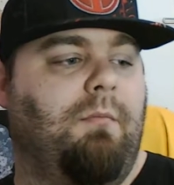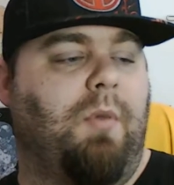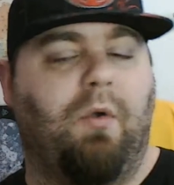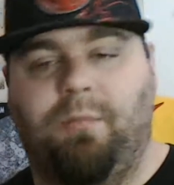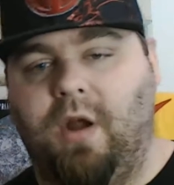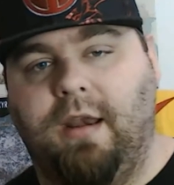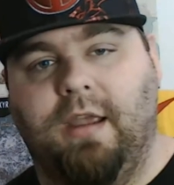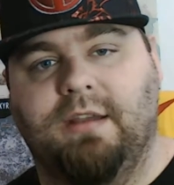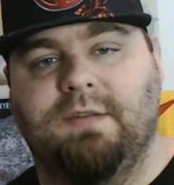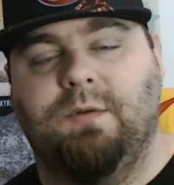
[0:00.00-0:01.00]
Both
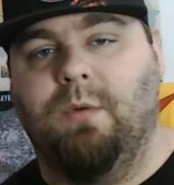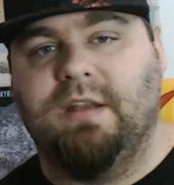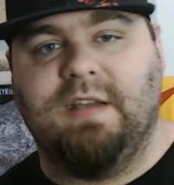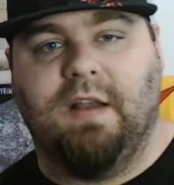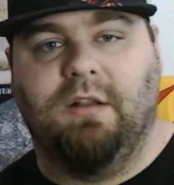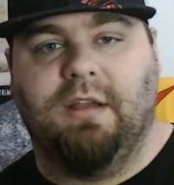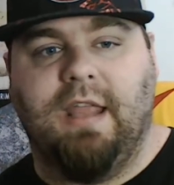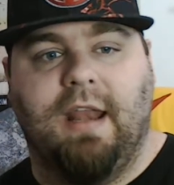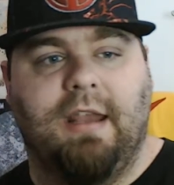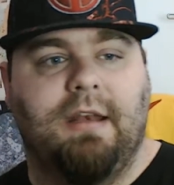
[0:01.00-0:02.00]
products, if you want to take a look
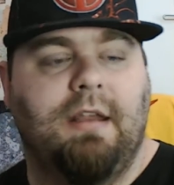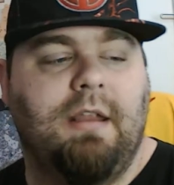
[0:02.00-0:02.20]
at it.